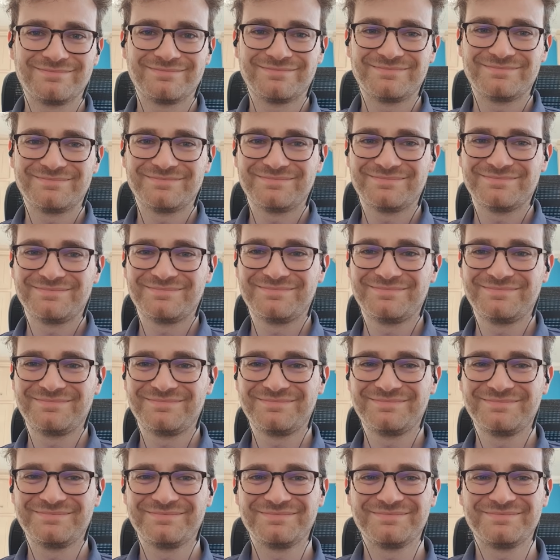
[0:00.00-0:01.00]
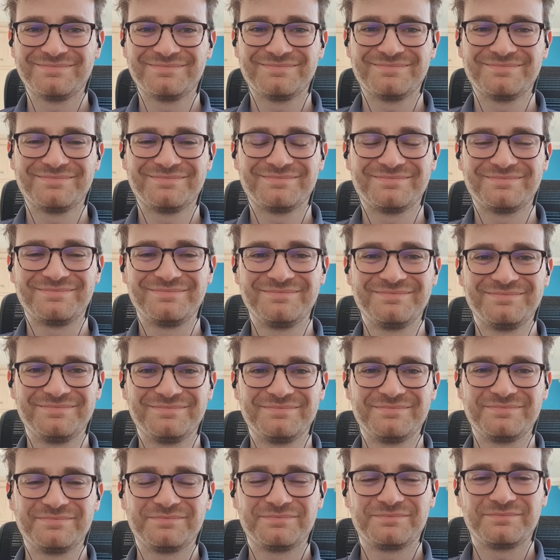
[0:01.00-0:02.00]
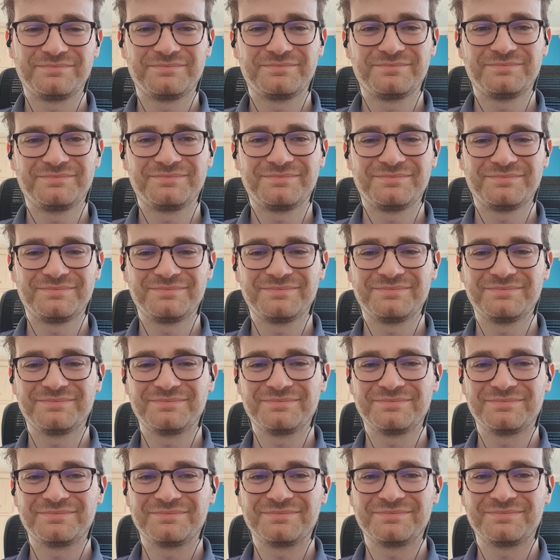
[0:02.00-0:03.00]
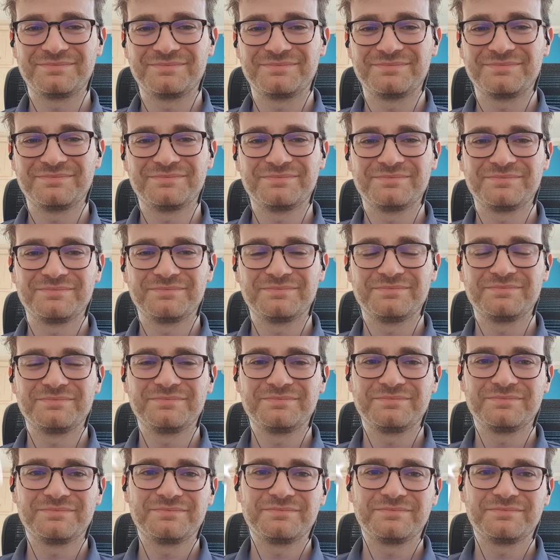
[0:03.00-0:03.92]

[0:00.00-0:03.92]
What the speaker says: [no speech]